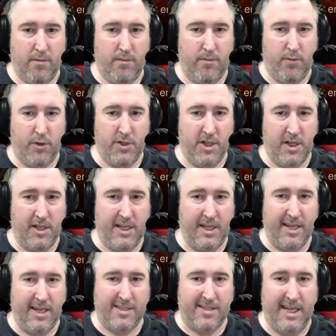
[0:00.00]
Fortunately,
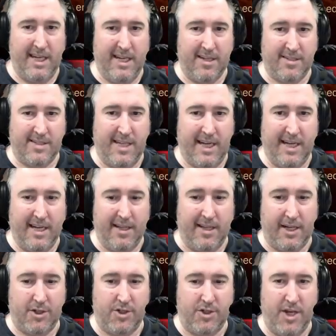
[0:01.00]
Hassan is taking it
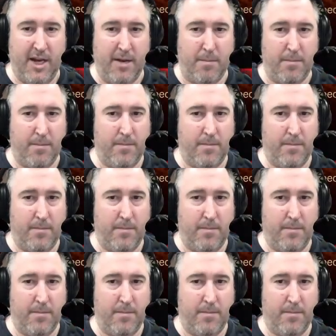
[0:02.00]
like a champ.